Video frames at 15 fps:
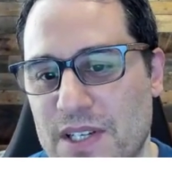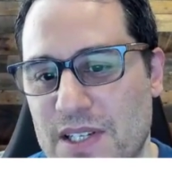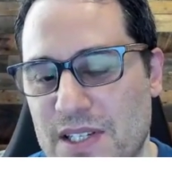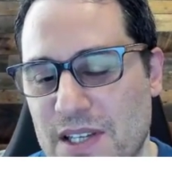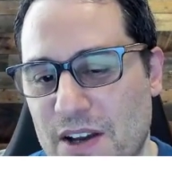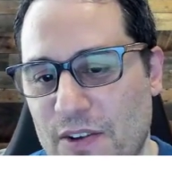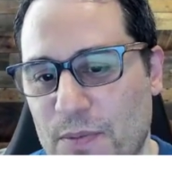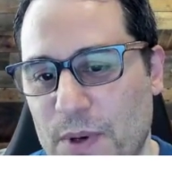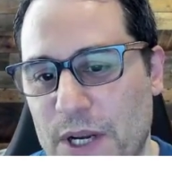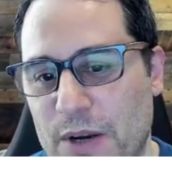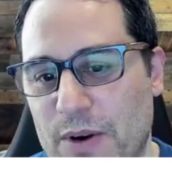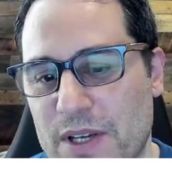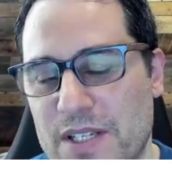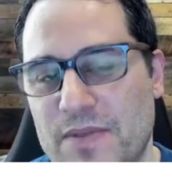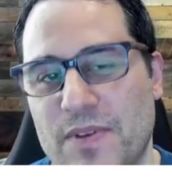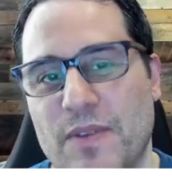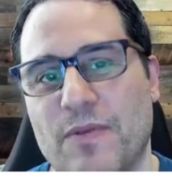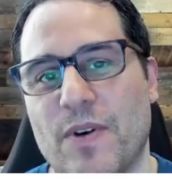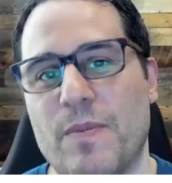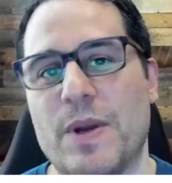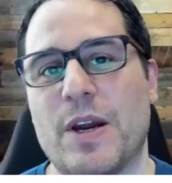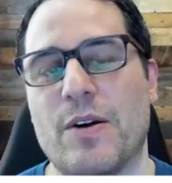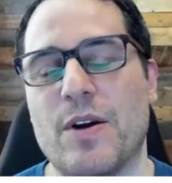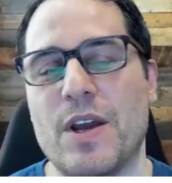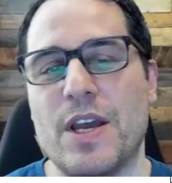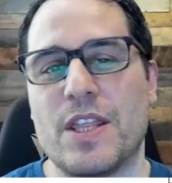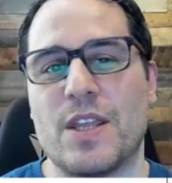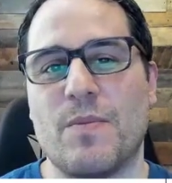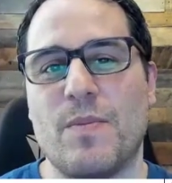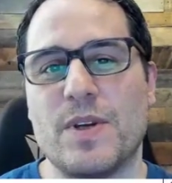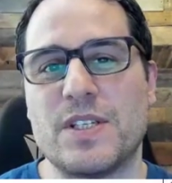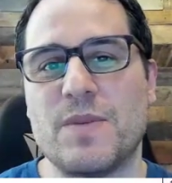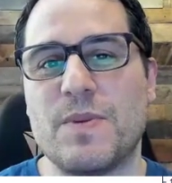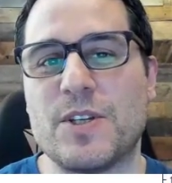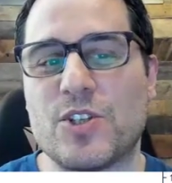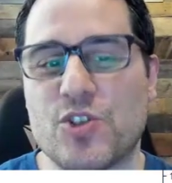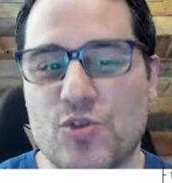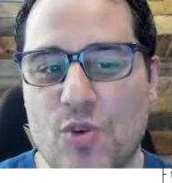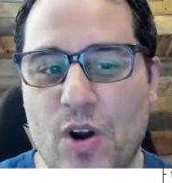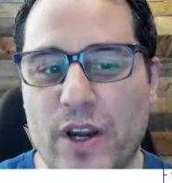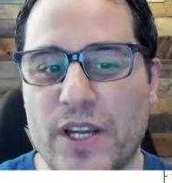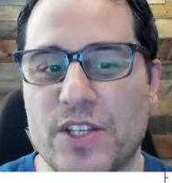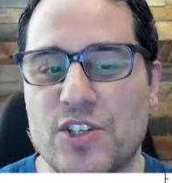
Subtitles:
To sell off pretty aggressively from here, there must have been strong